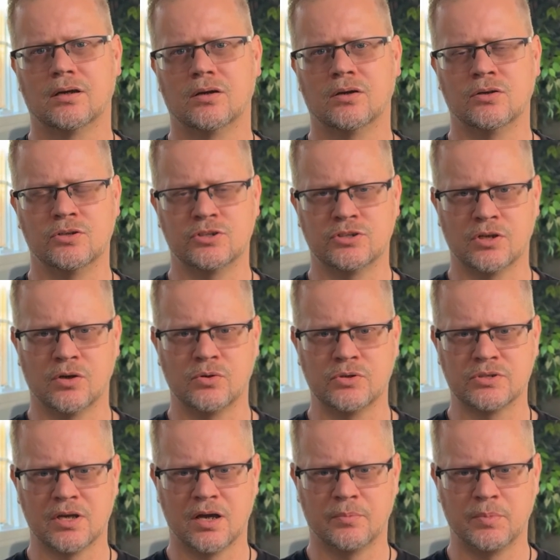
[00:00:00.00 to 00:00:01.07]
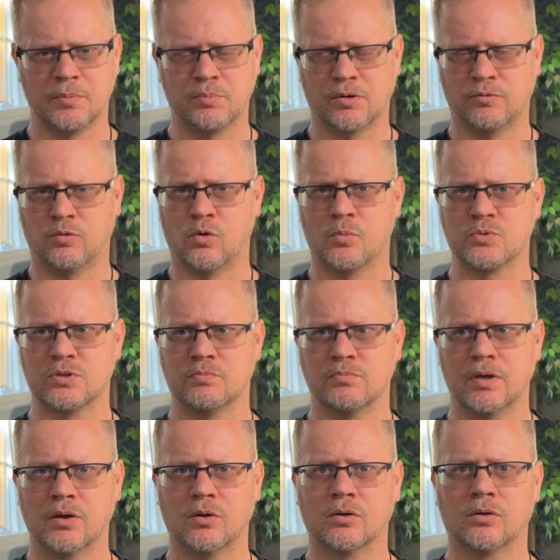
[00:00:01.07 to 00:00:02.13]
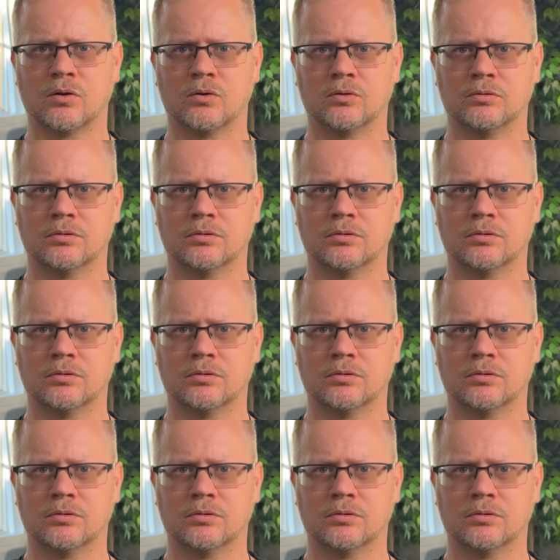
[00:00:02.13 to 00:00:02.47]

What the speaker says: who shows up and performs a miracle,